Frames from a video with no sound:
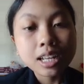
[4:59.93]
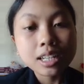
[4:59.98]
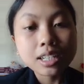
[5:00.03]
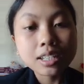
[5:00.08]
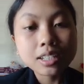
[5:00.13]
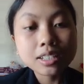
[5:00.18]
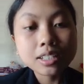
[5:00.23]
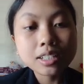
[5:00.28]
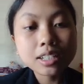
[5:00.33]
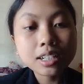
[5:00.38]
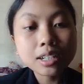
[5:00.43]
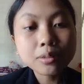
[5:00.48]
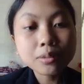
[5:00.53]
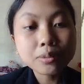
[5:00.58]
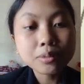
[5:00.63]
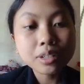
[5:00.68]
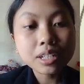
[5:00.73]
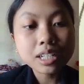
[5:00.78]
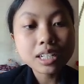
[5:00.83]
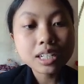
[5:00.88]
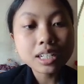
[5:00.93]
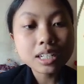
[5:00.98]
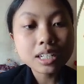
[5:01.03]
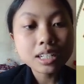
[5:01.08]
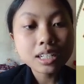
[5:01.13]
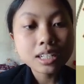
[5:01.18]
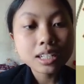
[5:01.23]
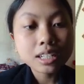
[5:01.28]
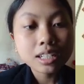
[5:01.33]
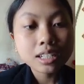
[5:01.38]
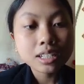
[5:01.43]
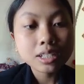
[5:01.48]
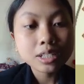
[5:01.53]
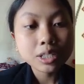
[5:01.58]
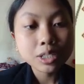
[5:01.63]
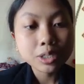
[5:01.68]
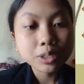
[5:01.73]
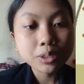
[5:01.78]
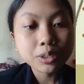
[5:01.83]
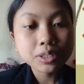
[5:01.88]
In here, we
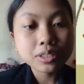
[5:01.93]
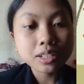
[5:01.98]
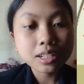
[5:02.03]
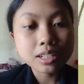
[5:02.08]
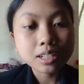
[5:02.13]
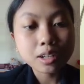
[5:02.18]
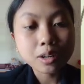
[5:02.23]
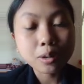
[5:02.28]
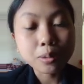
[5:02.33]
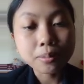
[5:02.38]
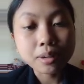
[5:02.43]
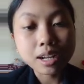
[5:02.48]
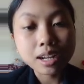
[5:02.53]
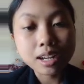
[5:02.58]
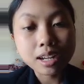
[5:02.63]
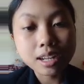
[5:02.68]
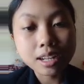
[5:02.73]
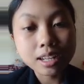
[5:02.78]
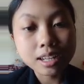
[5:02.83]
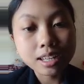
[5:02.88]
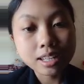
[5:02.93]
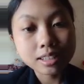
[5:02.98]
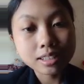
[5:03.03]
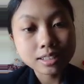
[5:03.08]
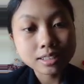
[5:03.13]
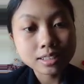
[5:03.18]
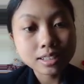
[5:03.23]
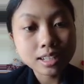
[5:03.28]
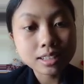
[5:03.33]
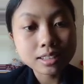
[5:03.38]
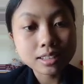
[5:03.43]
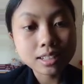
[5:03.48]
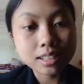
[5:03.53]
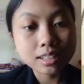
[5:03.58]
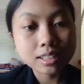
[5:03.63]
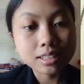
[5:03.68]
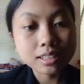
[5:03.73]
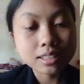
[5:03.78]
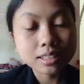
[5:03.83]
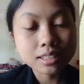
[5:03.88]
use a comma in the sentence.